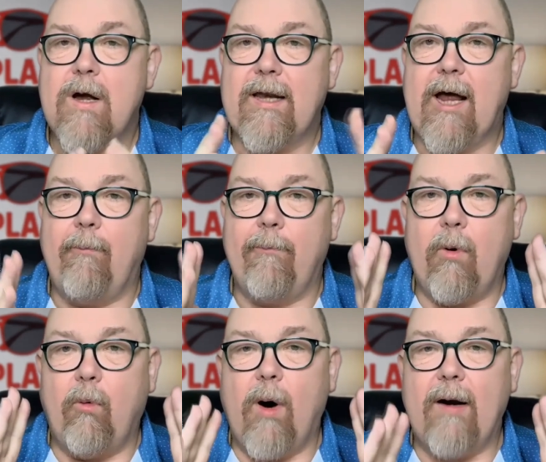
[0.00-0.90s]
Now,
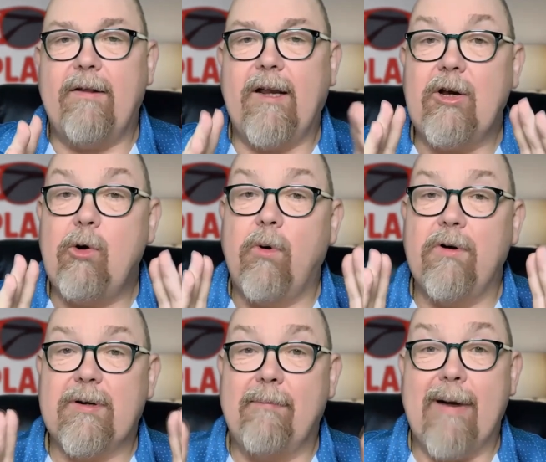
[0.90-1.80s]
one thing you
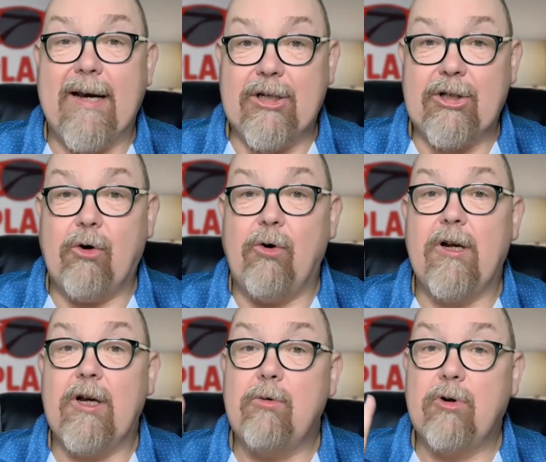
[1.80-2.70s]
want to make sure
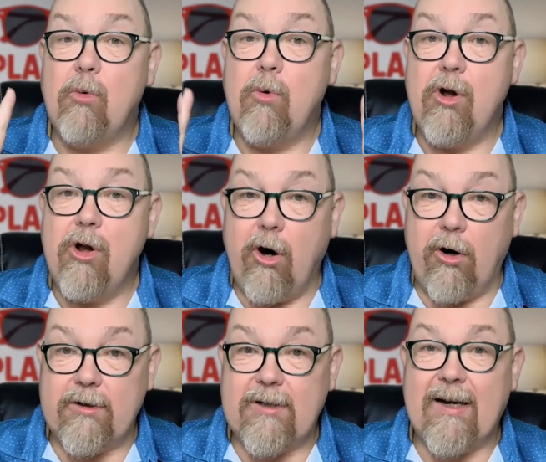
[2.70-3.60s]
that you do
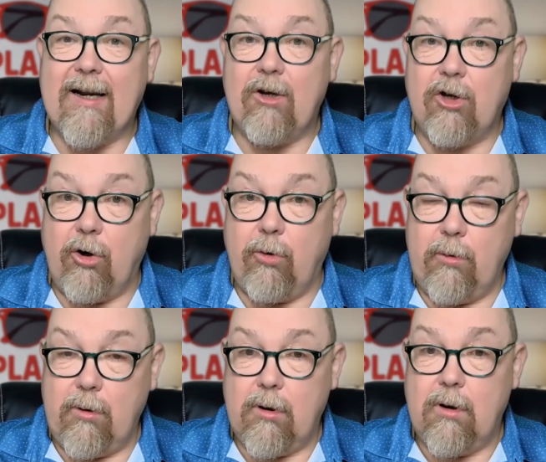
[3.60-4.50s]
not
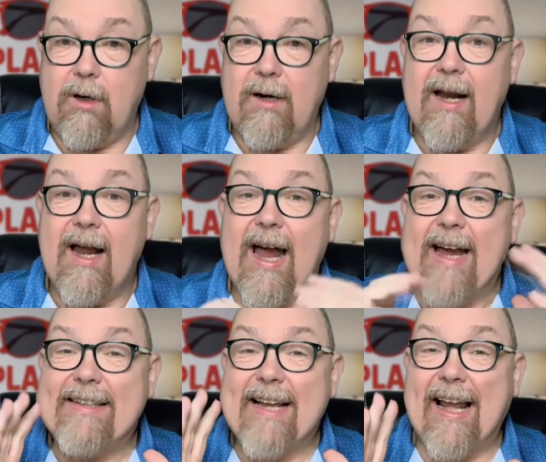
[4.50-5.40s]
do
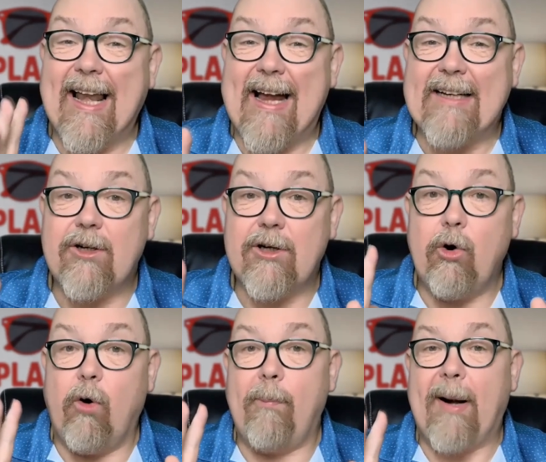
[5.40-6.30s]
is let
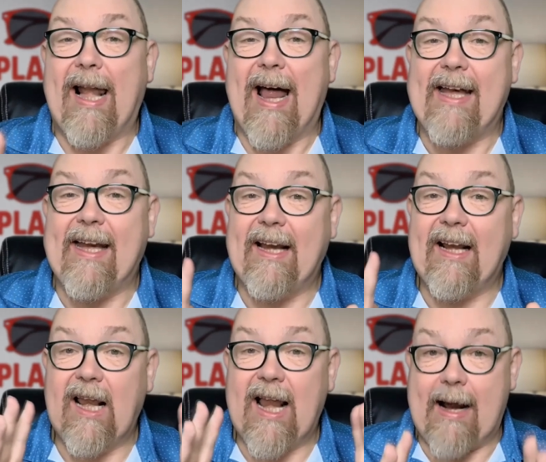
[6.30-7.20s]
your planning
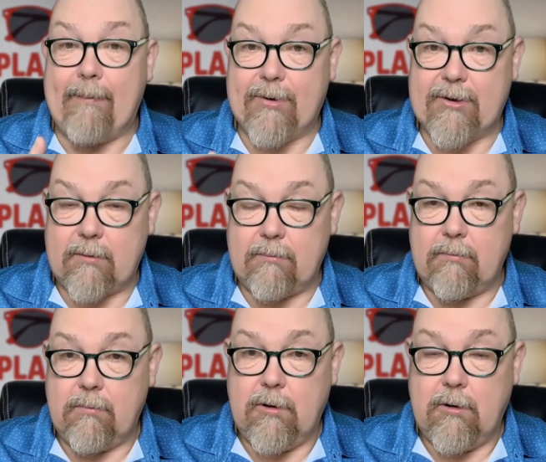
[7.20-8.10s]
lapse.
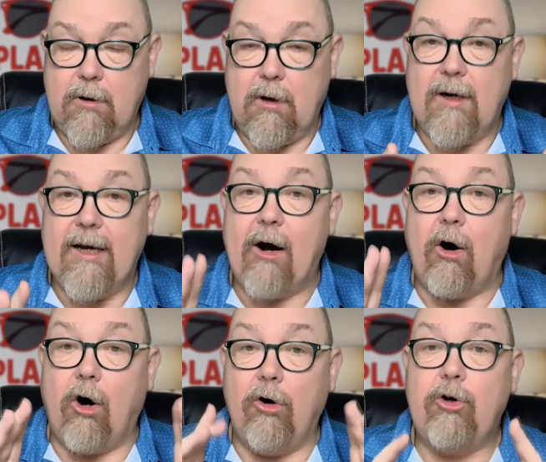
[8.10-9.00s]
Now,
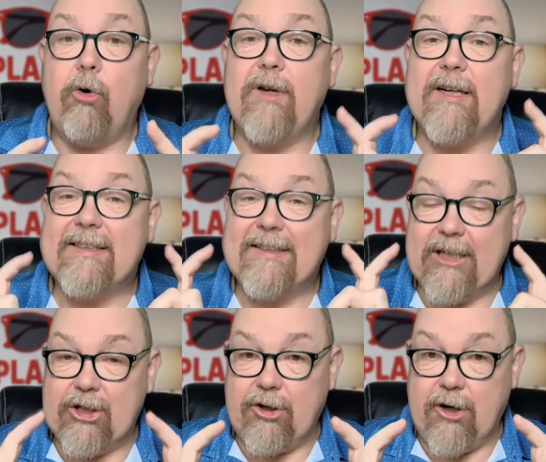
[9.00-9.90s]
on your
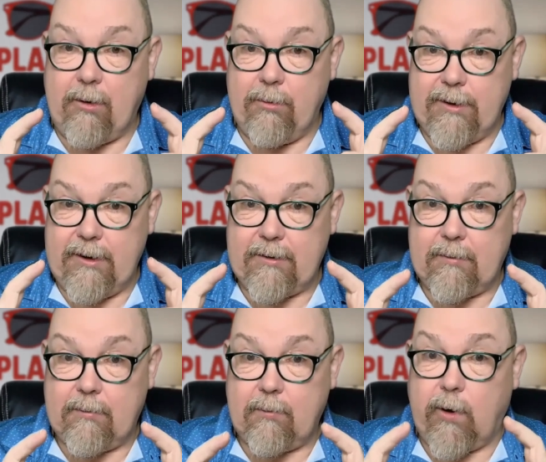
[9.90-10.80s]
decision notice,
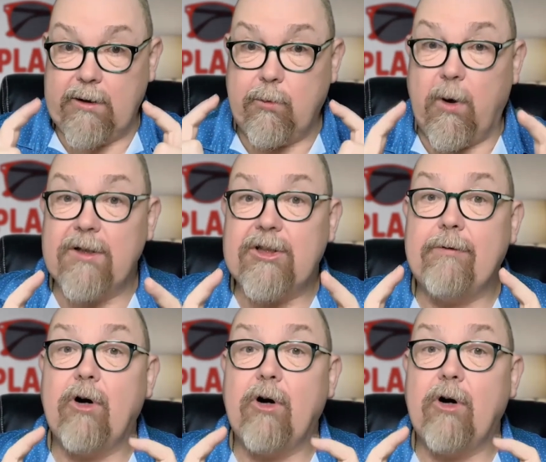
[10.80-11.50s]
once you've